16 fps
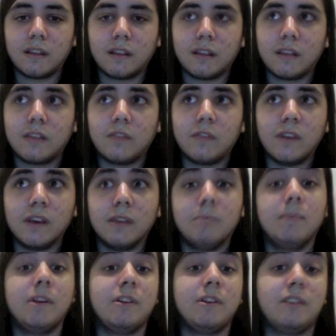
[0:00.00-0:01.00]
You've
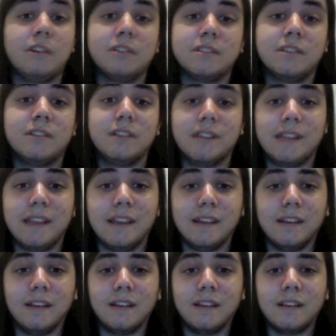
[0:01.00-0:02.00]
got Metal Gear Solid
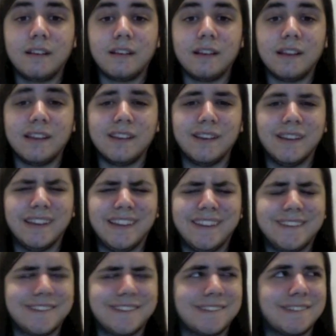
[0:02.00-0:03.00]
again. It had
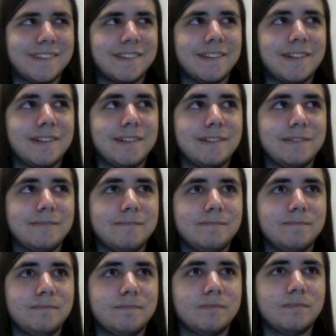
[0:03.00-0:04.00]
like
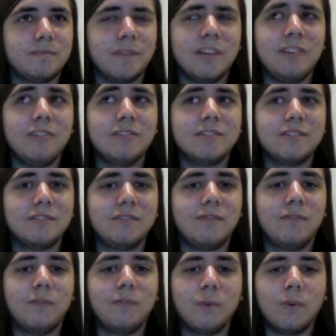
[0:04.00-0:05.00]
Metal Gear
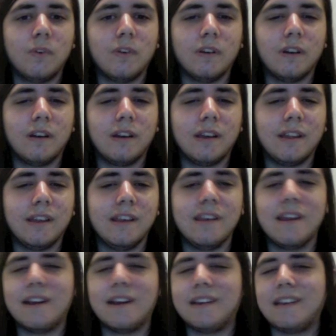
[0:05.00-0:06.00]
Solid 4 had
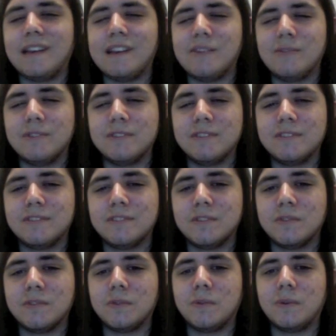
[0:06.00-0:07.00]
nine hours or
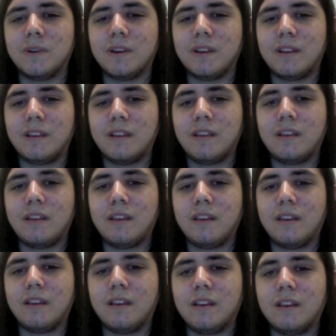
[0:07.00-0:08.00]
so,
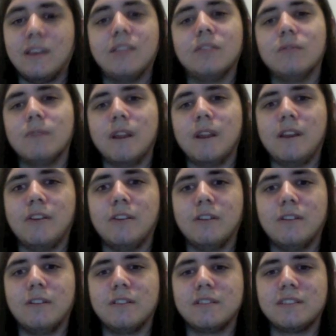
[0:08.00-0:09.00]
and the
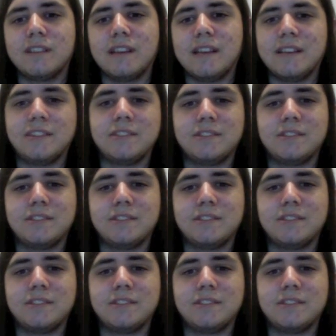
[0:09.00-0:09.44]
writer slash